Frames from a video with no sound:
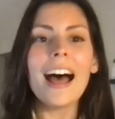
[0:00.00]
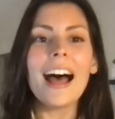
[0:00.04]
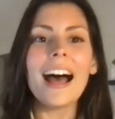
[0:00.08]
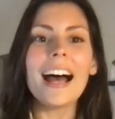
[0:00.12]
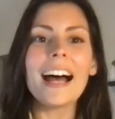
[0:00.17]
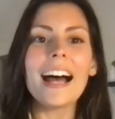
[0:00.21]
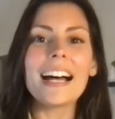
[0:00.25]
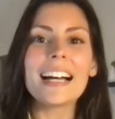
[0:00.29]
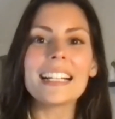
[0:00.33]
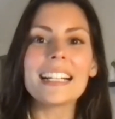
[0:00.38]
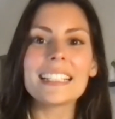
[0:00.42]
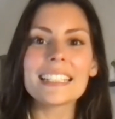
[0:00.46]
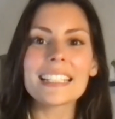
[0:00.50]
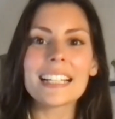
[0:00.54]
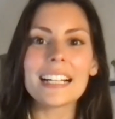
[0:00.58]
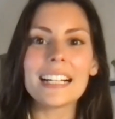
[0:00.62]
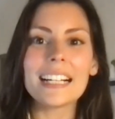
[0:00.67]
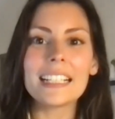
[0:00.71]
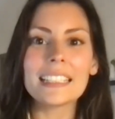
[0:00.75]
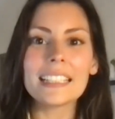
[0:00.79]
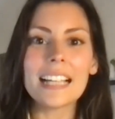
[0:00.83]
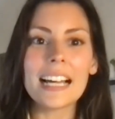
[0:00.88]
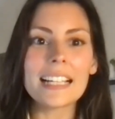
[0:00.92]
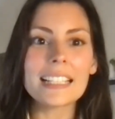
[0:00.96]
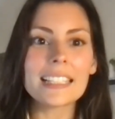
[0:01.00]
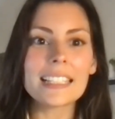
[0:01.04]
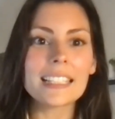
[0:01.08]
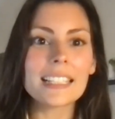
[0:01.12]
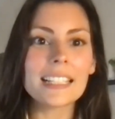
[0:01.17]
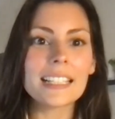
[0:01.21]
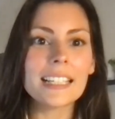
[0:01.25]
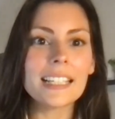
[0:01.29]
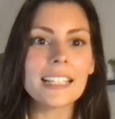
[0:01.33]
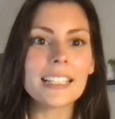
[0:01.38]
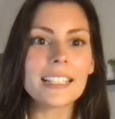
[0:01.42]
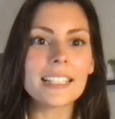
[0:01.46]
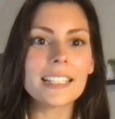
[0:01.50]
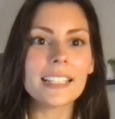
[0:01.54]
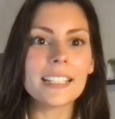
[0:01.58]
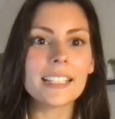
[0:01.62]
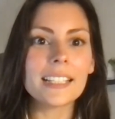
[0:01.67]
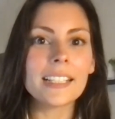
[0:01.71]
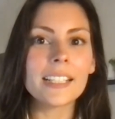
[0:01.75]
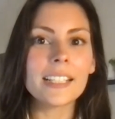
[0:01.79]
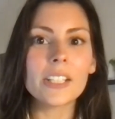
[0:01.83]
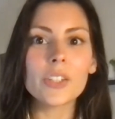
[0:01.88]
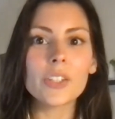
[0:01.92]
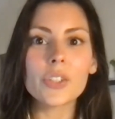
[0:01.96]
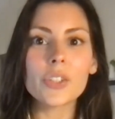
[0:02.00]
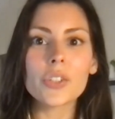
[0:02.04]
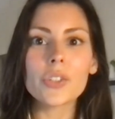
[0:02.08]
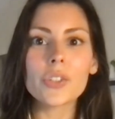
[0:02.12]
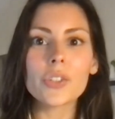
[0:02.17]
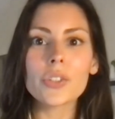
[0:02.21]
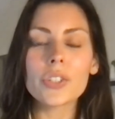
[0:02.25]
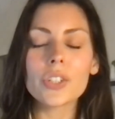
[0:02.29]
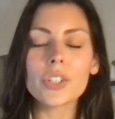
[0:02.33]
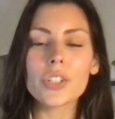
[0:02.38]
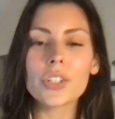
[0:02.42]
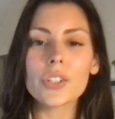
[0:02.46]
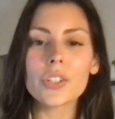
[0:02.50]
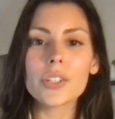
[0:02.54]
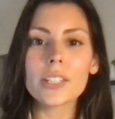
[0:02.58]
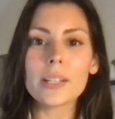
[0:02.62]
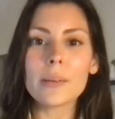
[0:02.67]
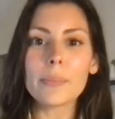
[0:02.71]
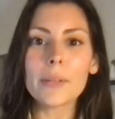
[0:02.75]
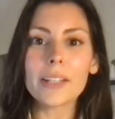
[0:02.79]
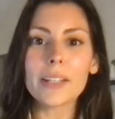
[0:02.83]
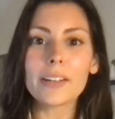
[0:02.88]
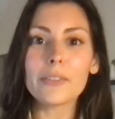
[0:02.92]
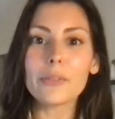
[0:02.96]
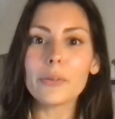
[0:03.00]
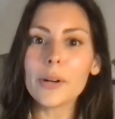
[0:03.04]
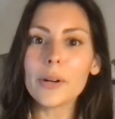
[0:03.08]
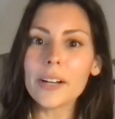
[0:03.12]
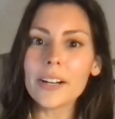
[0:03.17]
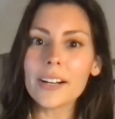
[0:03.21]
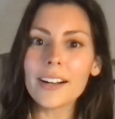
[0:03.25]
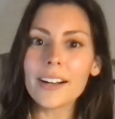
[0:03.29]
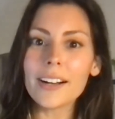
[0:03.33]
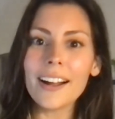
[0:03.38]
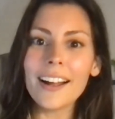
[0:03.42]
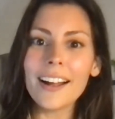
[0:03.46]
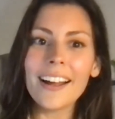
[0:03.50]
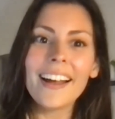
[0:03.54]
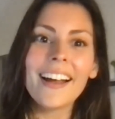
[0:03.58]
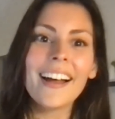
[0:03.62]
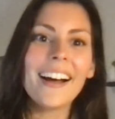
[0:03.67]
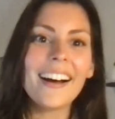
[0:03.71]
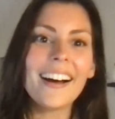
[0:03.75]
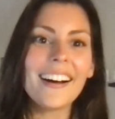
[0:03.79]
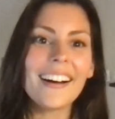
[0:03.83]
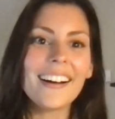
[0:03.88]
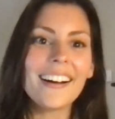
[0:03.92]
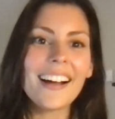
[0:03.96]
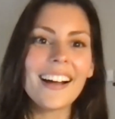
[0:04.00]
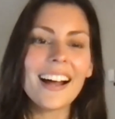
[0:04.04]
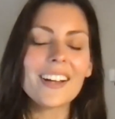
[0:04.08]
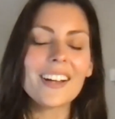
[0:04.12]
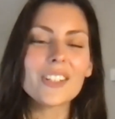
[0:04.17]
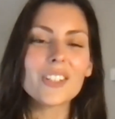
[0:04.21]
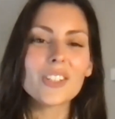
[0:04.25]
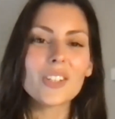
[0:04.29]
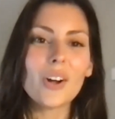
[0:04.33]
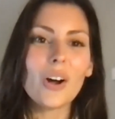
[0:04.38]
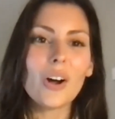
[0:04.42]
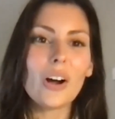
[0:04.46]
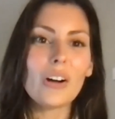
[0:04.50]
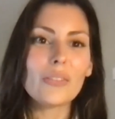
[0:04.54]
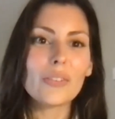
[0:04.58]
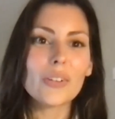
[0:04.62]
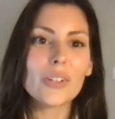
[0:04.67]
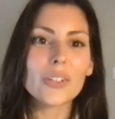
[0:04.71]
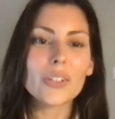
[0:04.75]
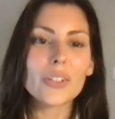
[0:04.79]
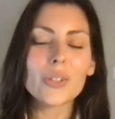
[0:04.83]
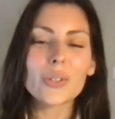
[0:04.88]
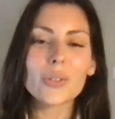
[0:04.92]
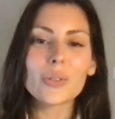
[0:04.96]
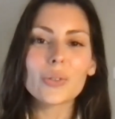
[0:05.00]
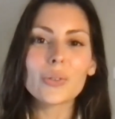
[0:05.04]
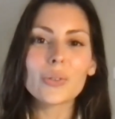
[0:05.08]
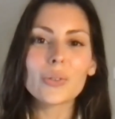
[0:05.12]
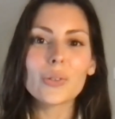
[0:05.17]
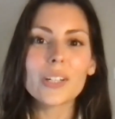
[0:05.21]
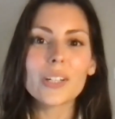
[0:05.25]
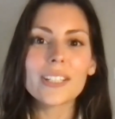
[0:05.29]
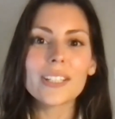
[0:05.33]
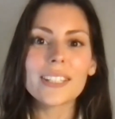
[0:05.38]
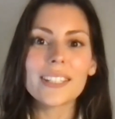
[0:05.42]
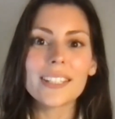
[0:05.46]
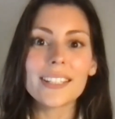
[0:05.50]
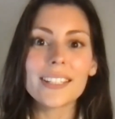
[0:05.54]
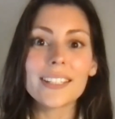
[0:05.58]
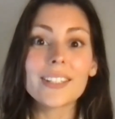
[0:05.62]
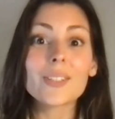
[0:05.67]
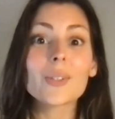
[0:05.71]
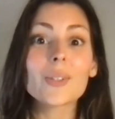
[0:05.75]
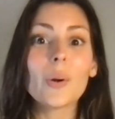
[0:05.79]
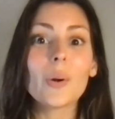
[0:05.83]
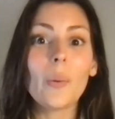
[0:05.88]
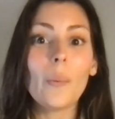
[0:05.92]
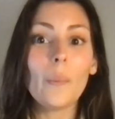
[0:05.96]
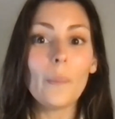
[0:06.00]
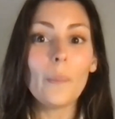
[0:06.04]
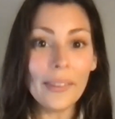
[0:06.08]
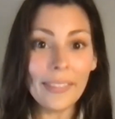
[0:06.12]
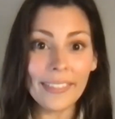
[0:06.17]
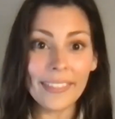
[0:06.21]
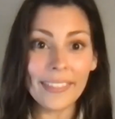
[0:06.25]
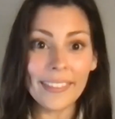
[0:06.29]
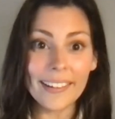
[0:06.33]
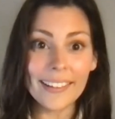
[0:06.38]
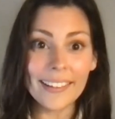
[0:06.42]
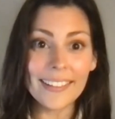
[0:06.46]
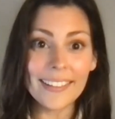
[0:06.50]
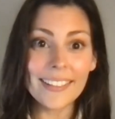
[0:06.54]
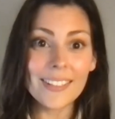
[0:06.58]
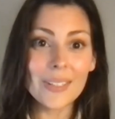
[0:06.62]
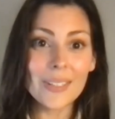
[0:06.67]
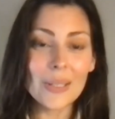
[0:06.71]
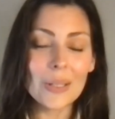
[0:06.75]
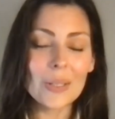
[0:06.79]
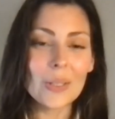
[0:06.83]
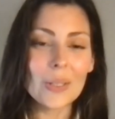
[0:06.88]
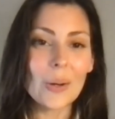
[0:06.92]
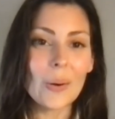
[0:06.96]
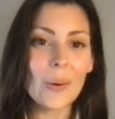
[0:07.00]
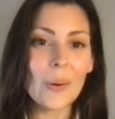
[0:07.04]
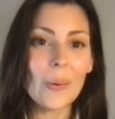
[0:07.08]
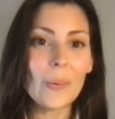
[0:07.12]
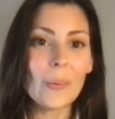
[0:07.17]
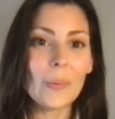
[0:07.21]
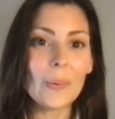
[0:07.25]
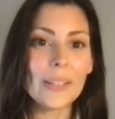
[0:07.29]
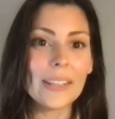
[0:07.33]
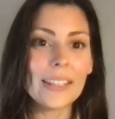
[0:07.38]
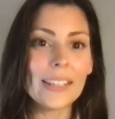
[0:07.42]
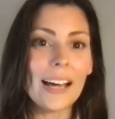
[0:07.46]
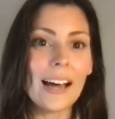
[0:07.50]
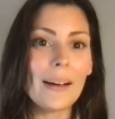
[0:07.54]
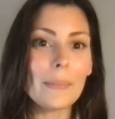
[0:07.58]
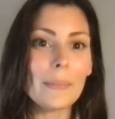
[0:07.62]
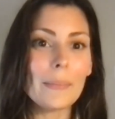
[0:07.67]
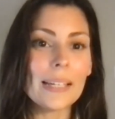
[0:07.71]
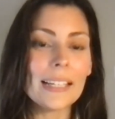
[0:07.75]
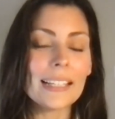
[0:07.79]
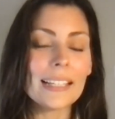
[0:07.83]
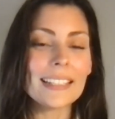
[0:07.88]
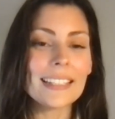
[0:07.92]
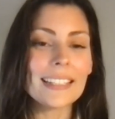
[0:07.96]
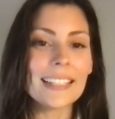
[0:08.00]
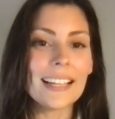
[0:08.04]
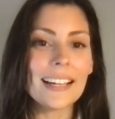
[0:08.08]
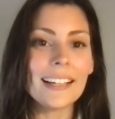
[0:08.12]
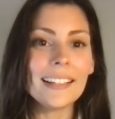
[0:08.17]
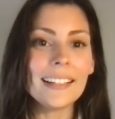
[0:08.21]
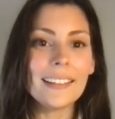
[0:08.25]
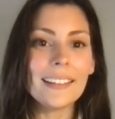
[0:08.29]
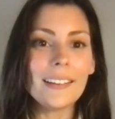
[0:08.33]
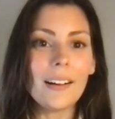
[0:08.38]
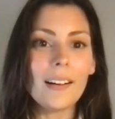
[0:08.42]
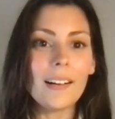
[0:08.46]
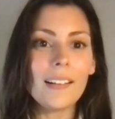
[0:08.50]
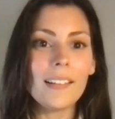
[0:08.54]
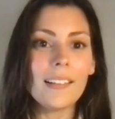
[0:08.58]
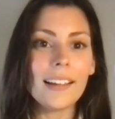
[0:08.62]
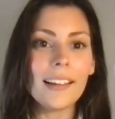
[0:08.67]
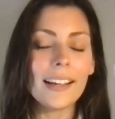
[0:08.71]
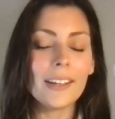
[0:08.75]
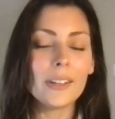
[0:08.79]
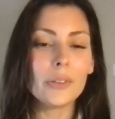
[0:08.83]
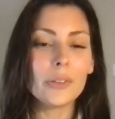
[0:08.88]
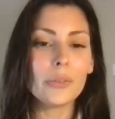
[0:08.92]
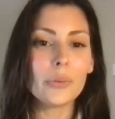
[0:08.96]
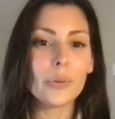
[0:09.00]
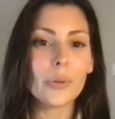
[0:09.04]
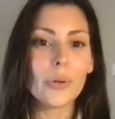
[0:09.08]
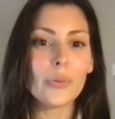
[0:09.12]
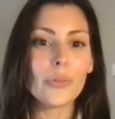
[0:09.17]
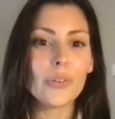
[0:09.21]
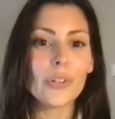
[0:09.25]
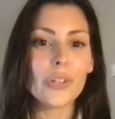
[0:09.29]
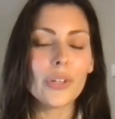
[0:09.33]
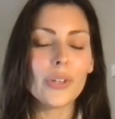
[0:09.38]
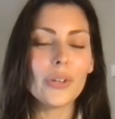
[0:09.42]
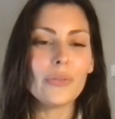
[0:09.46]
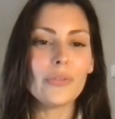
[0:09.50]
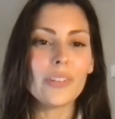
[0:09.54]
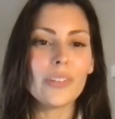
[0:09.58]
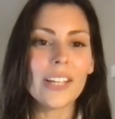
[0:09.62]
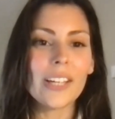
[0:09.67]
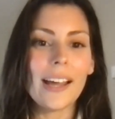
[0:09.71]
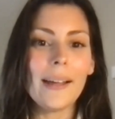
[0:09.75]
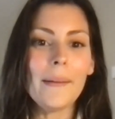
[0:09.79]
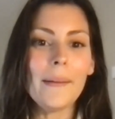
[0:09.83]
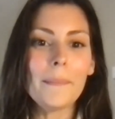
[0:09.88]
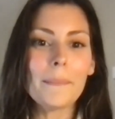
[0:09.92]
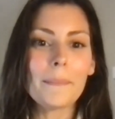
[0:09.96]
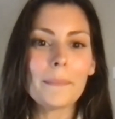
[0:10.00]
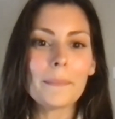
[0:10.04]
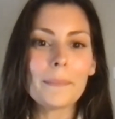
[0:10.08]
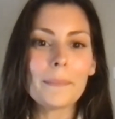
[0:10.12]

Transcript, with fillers: And uh, lastly, he's going to introduce to you something that Foyr uh, has to offer to assist with this. So with that being said, I'll hand the floor over to you, VK.